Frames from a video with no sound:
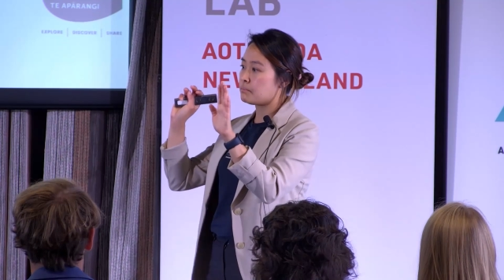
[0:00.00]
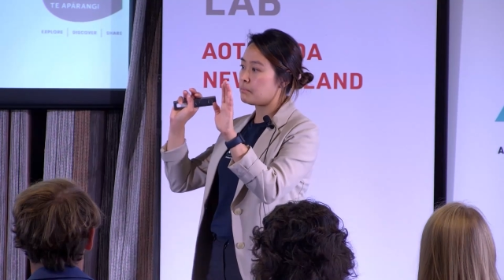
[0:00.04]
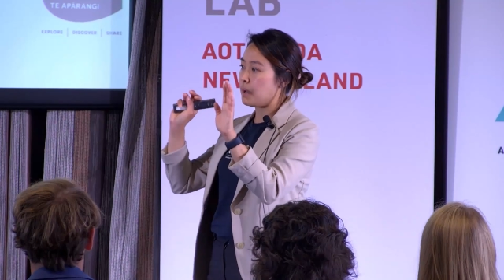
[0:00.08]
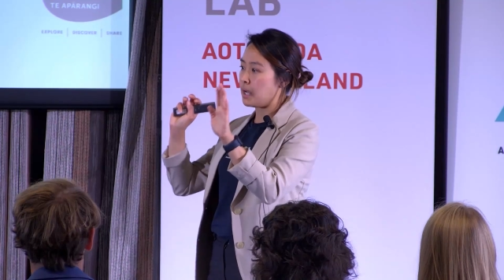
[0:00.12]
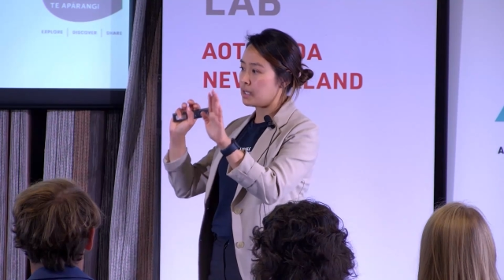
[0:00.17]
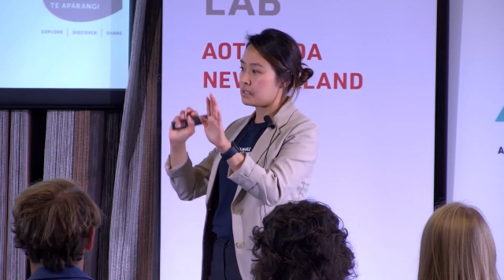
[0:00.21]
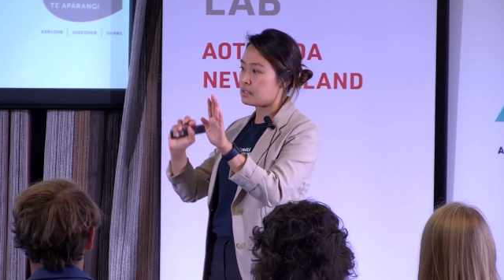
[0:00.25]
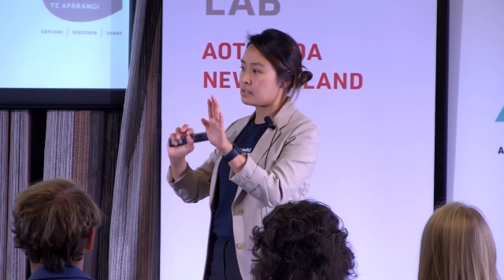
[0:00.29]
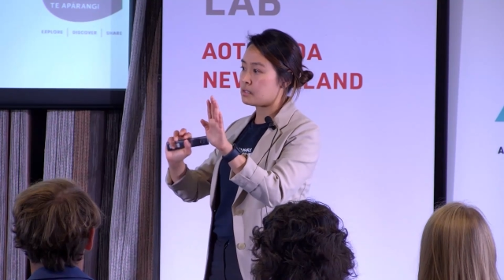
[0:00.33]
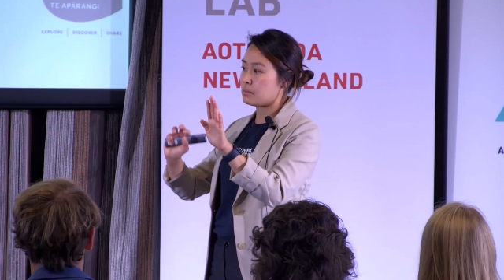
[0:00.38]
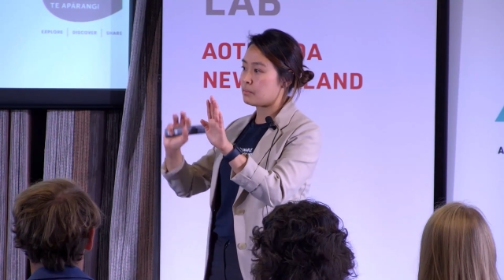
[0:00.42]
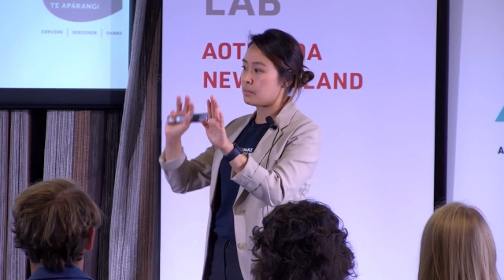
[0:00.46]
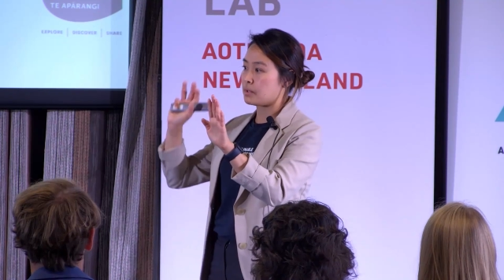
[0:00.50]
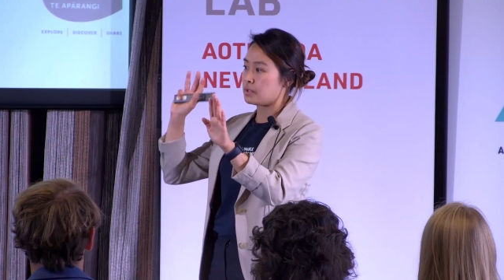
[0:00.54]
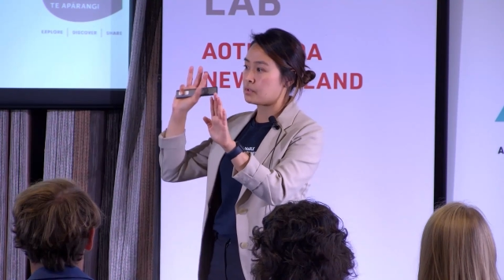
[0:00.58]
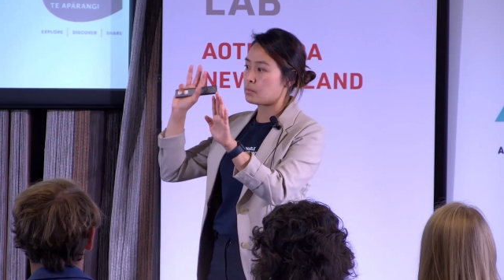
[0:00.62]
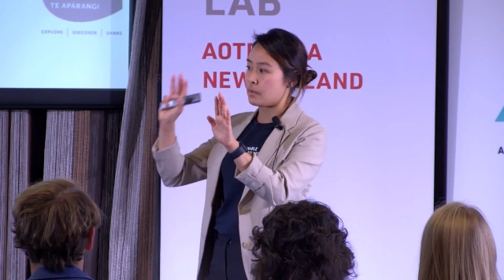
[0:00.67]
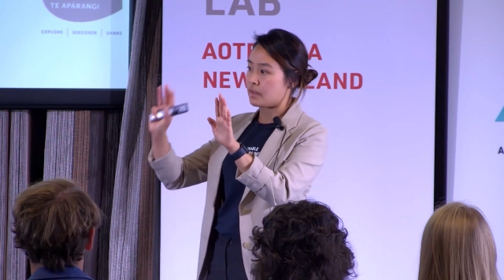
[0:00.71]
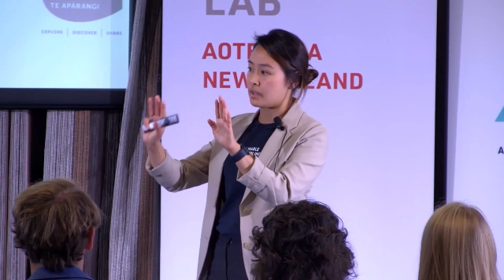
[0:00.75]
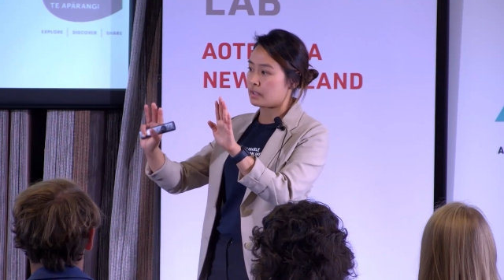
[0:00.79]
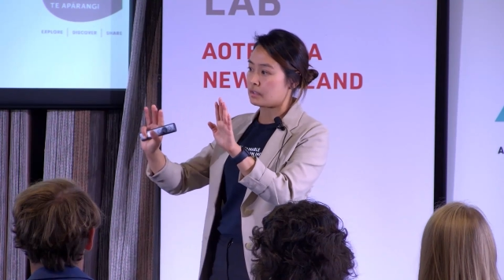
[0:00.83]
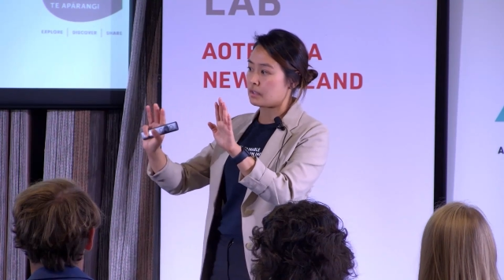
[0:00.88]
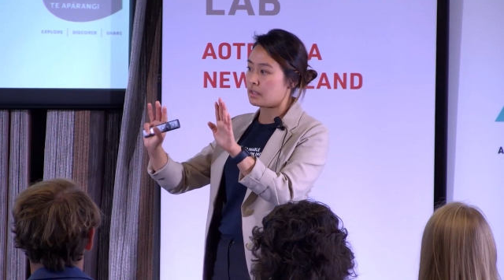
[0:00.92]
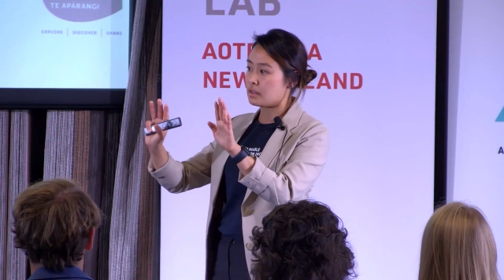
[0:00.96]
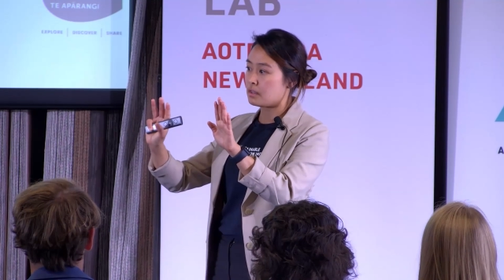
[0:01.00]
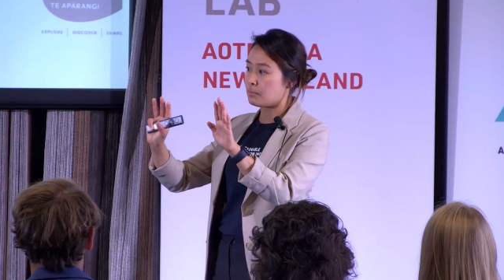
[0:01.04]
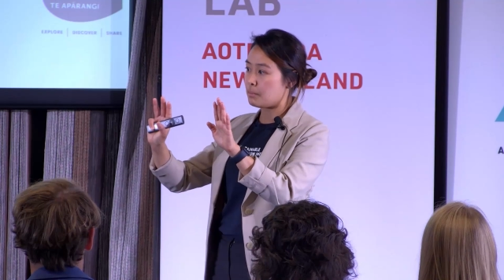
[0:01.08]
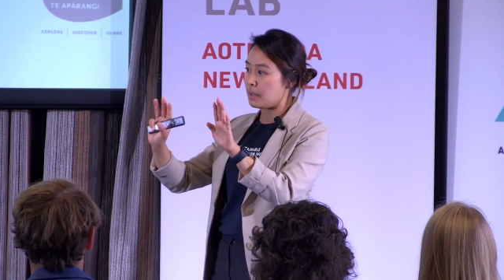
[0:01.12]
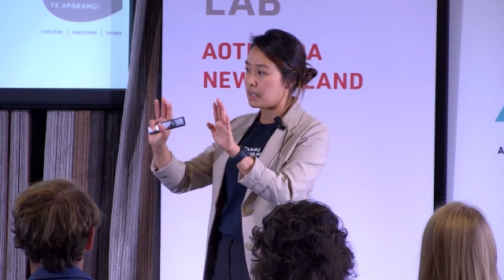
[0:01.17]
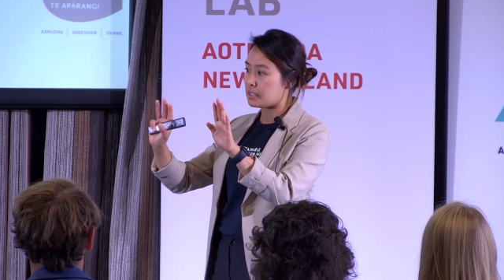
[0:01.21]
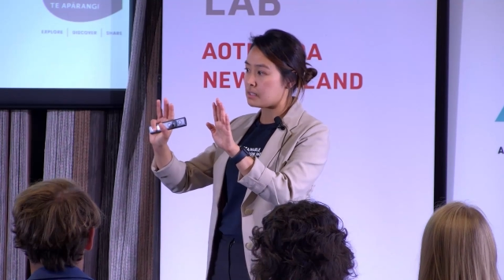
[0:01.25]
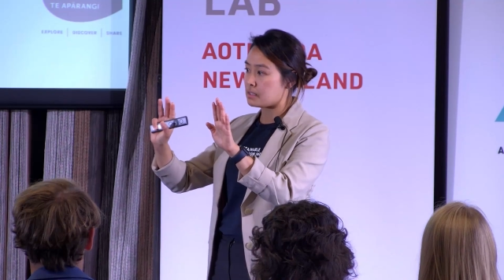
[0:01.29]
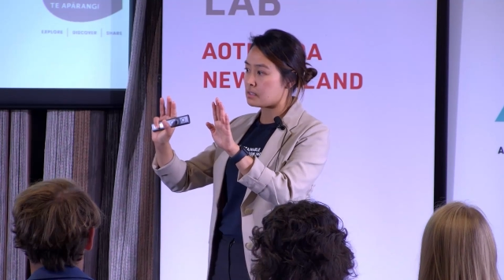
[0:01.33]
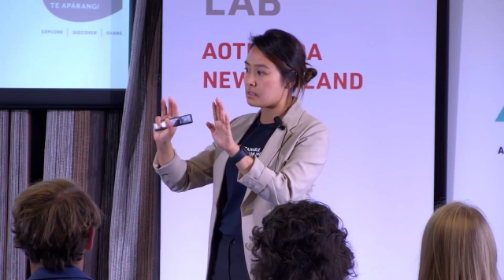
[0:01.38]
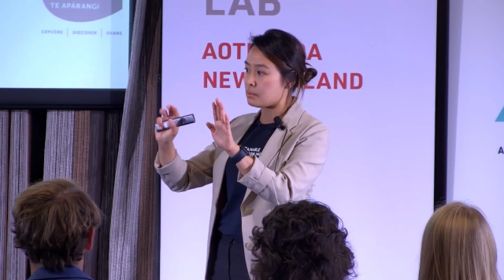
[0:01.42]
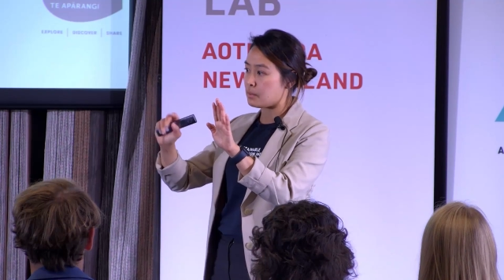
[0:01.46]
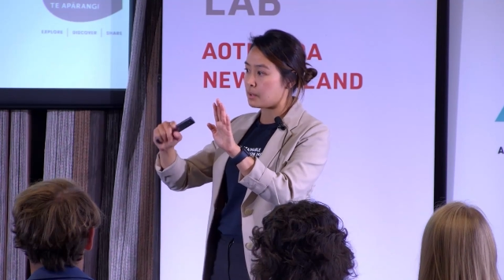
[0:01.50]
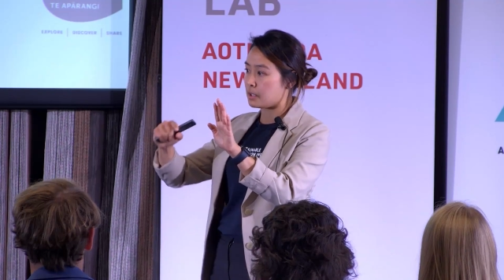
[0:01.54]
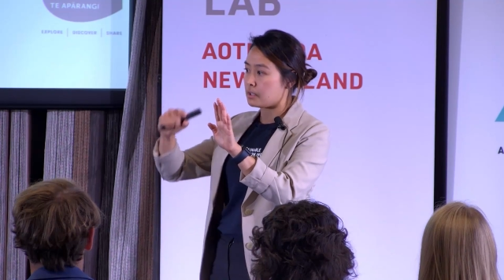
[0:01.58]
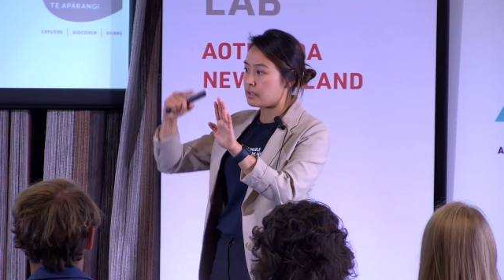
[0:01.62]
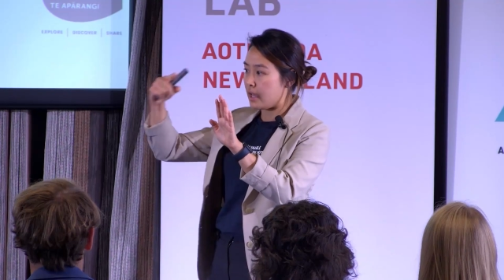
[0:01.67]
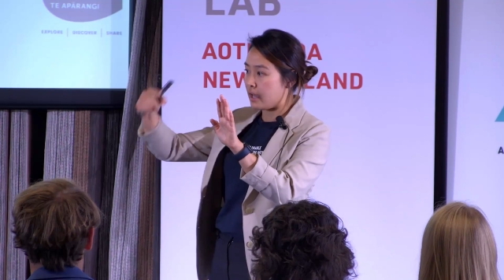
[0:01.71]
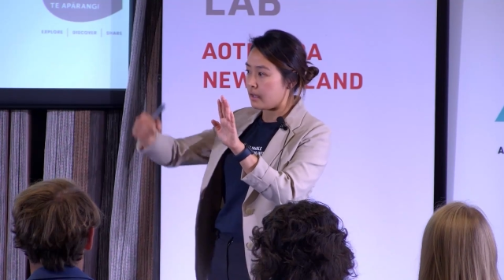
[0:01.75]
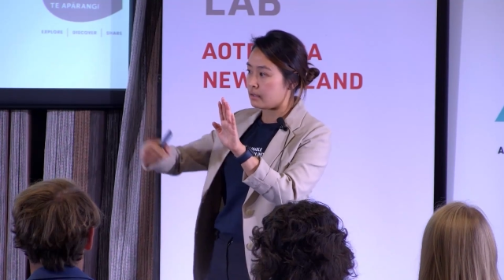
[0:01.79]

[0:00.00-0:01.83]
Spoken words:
participant with another participant,